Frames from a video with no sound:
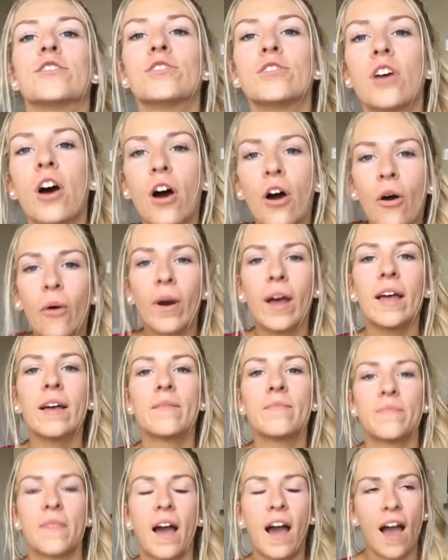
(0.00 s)
so
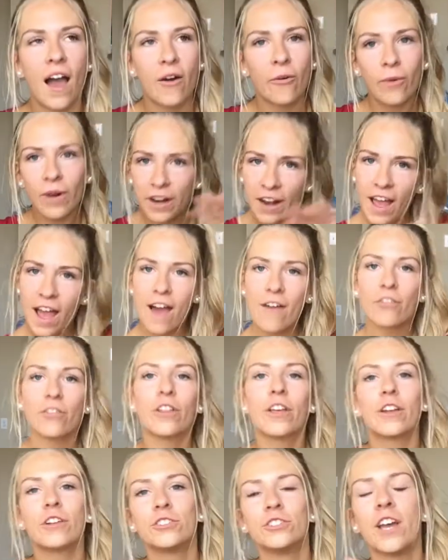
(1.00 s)
I want to have a
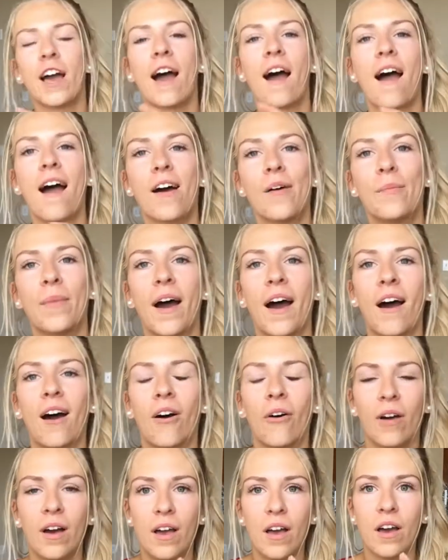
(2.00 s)
little chat
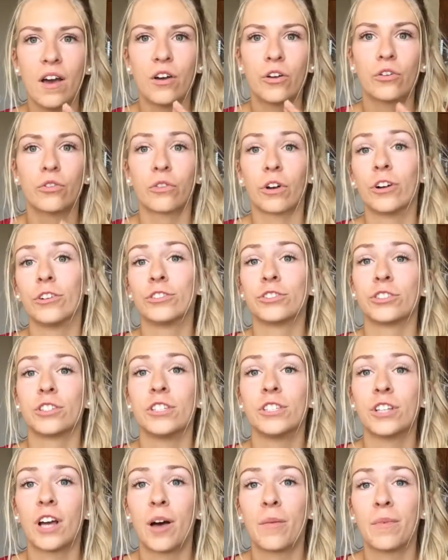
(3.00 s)
about
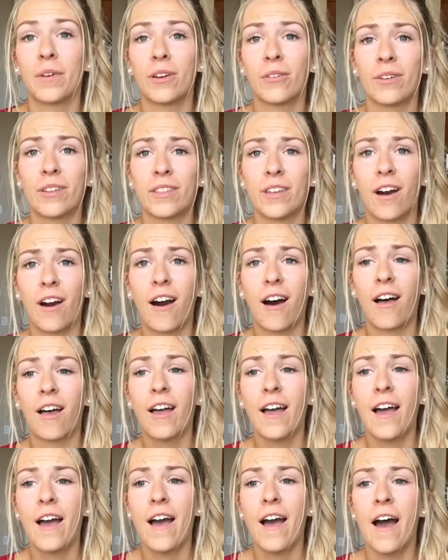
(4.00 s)
grocery shopping with y'all.
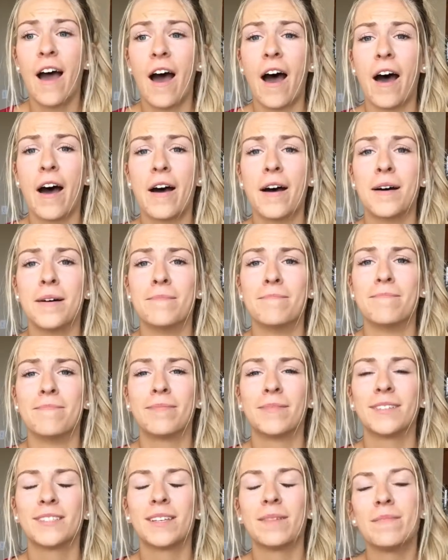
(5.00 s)

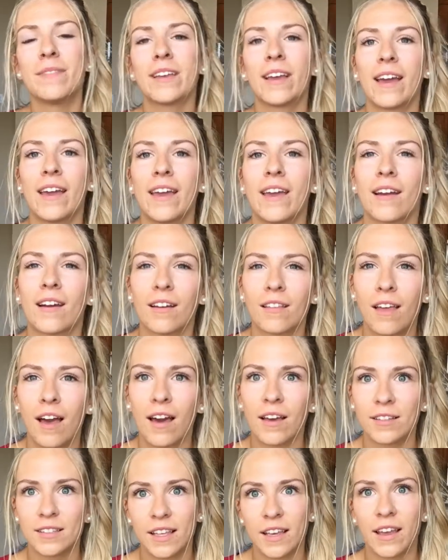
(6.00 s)
Something I hear a
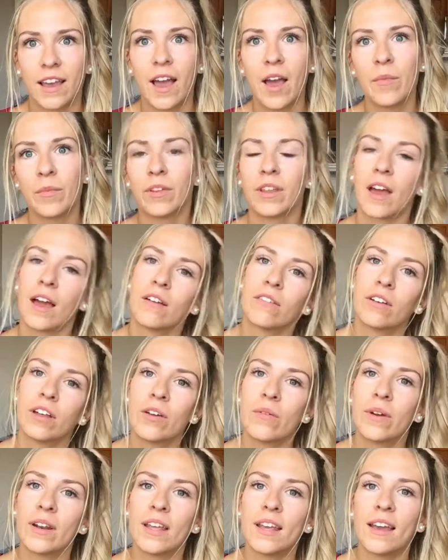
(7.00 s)
lot is like, Emily, I
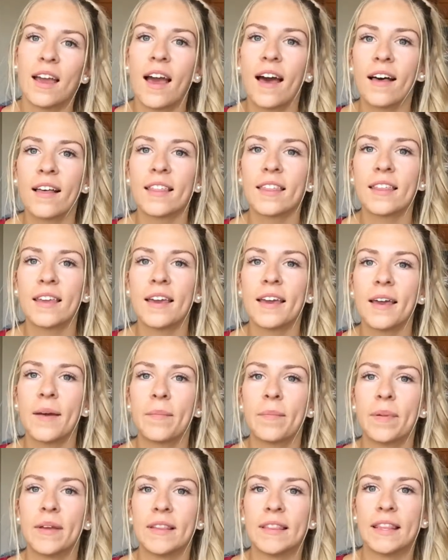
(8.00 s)
really want to eat
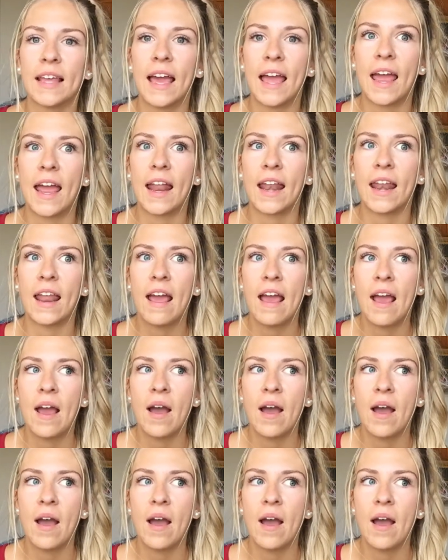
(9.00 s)
healthy, but then